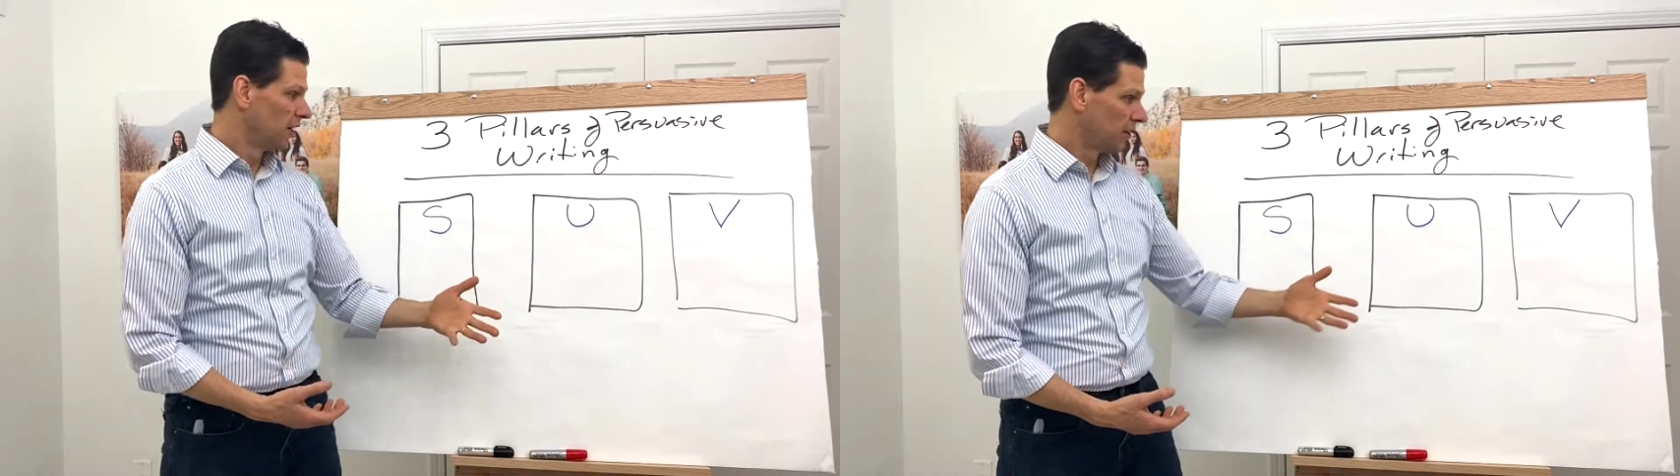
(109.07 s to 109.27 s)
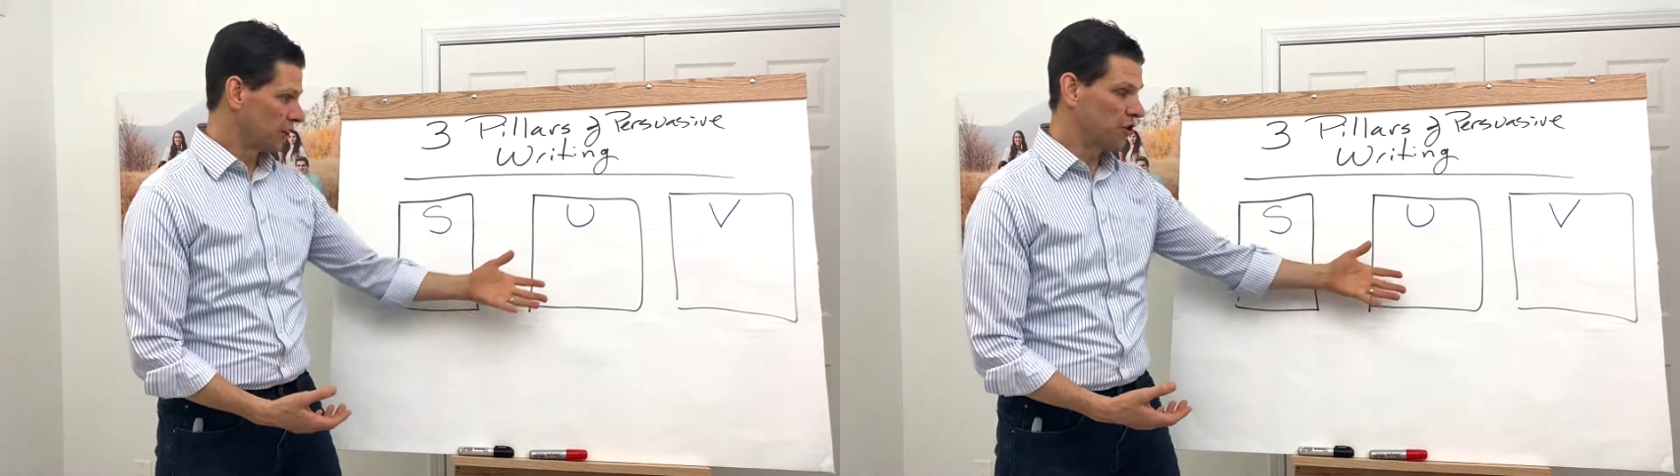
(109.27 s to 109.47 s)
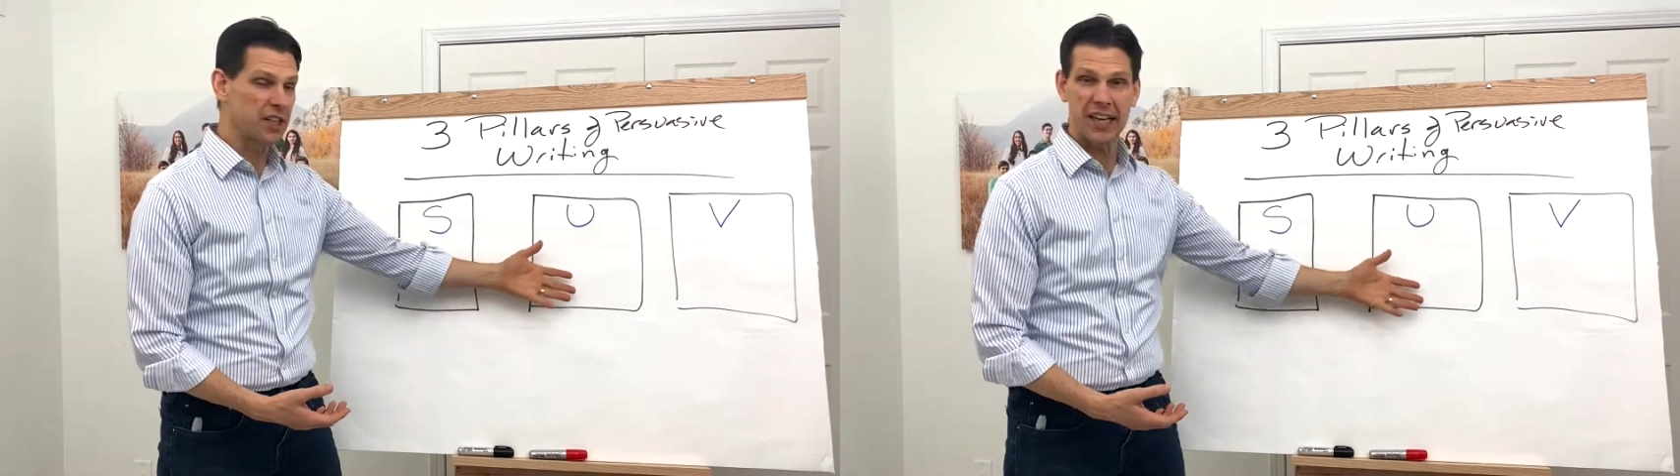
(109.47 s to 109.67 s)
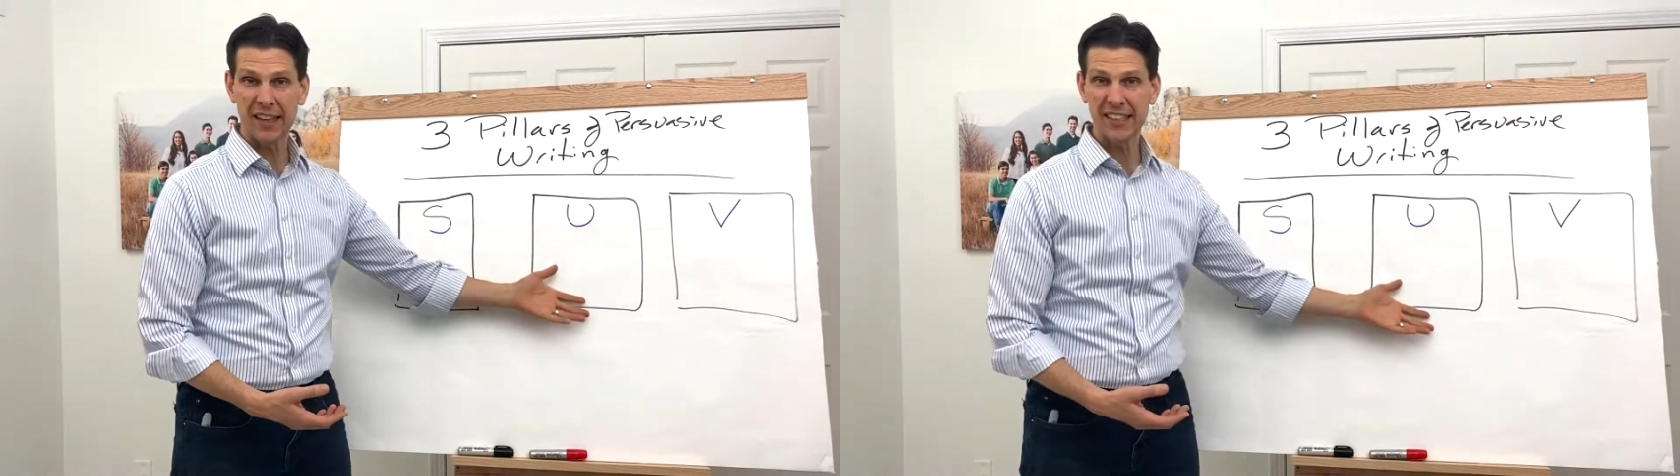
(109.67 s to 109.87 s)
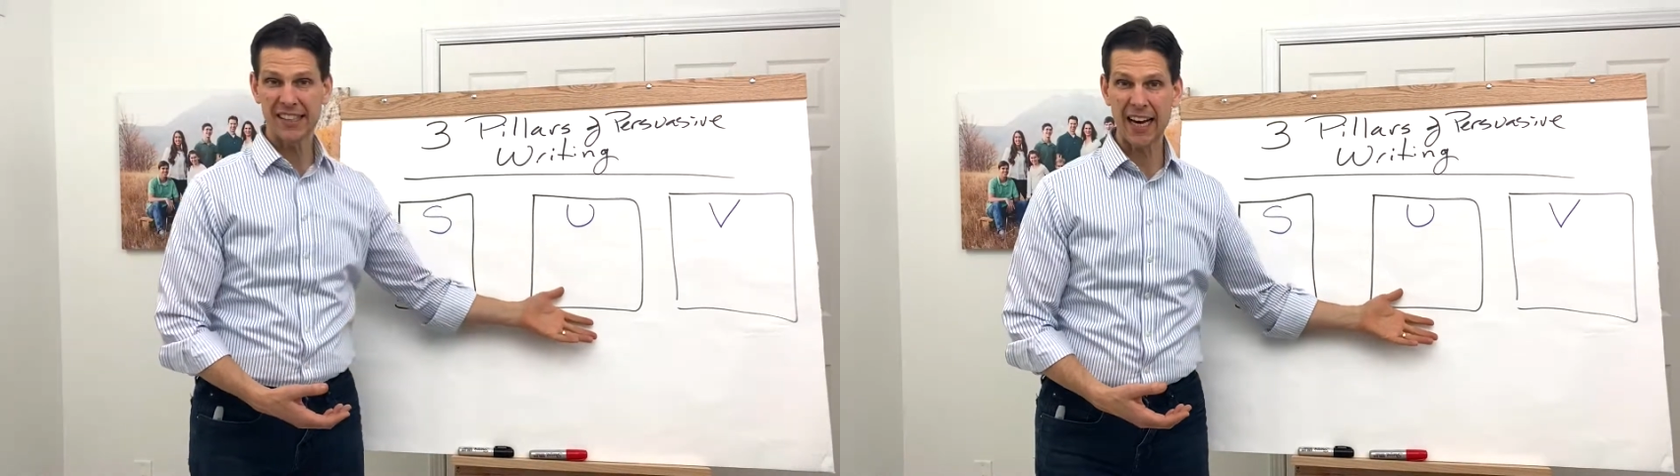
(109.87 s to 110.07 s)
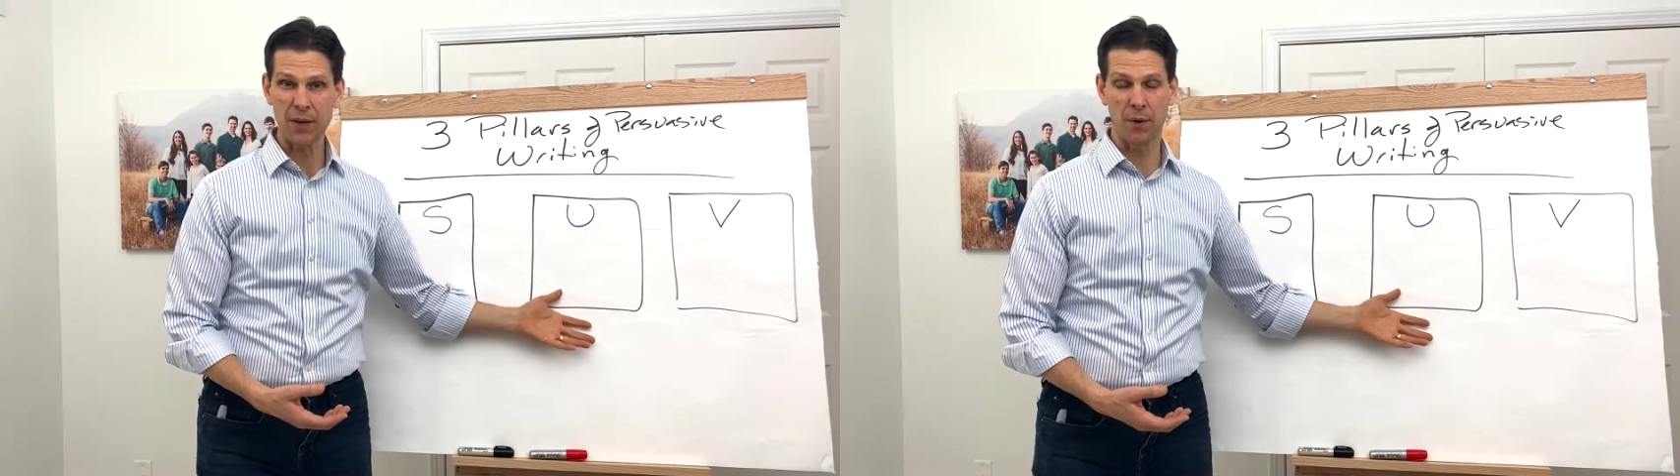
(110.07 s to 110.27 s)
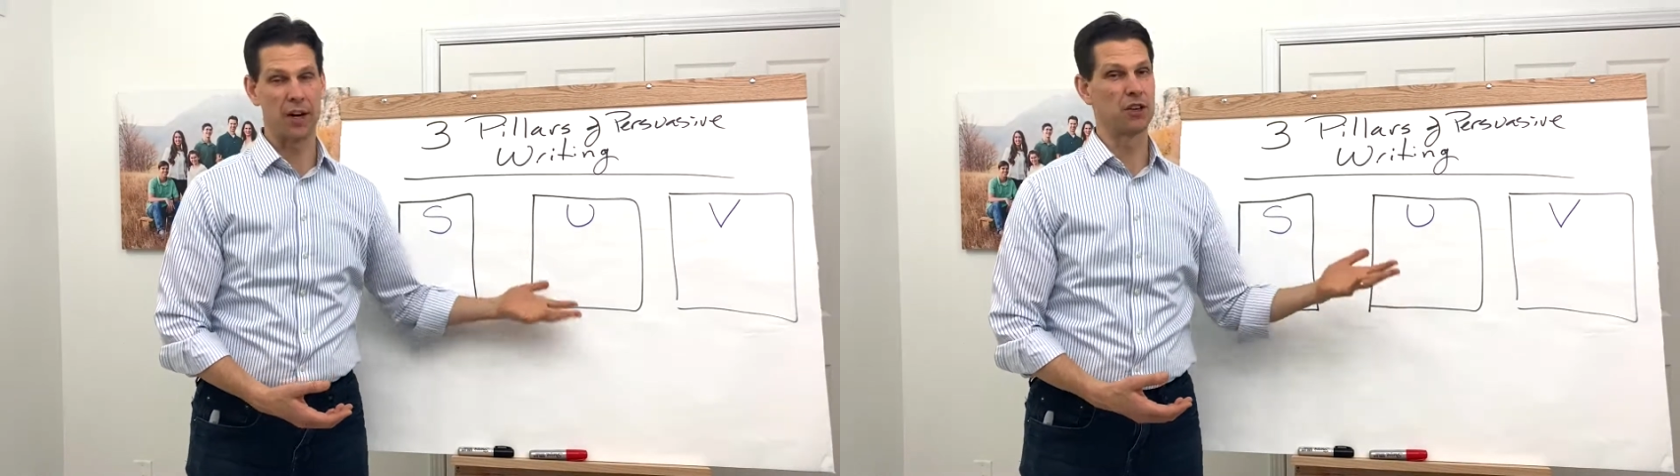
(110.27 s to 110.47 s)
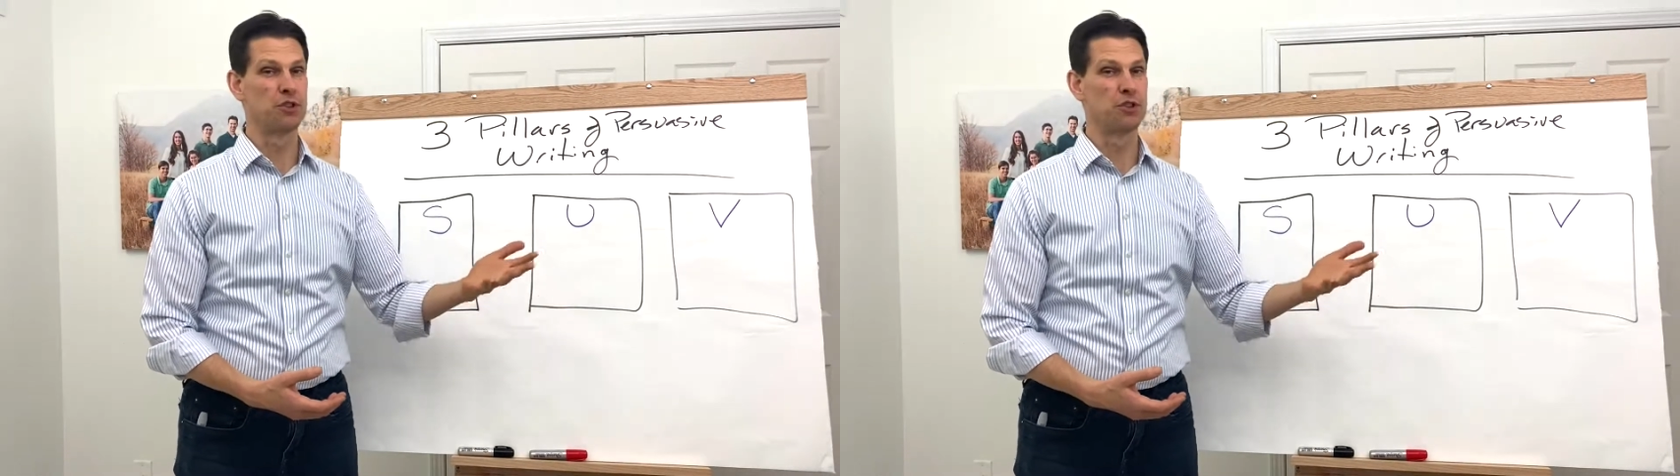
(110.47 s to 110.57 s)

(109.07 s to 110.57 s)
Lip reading: Then you could take the second one and